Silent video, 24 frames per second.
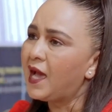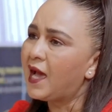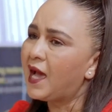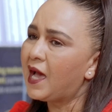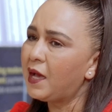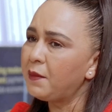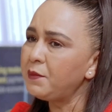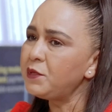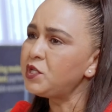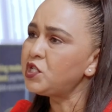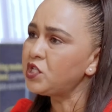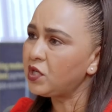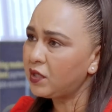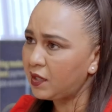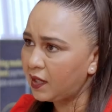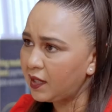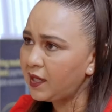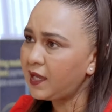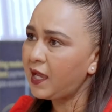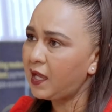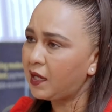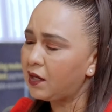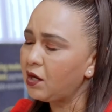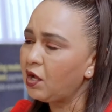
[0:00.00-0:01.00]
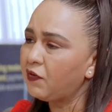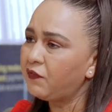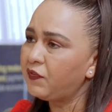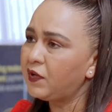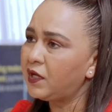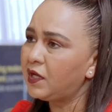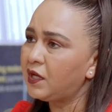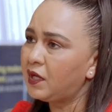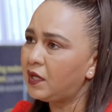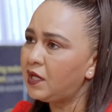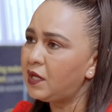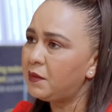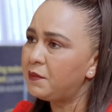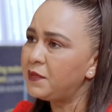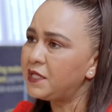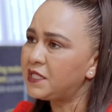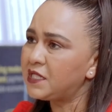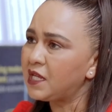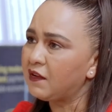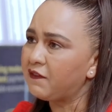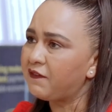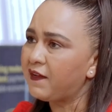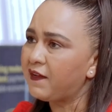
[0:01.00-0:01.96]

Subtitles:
How much, again, of a limiting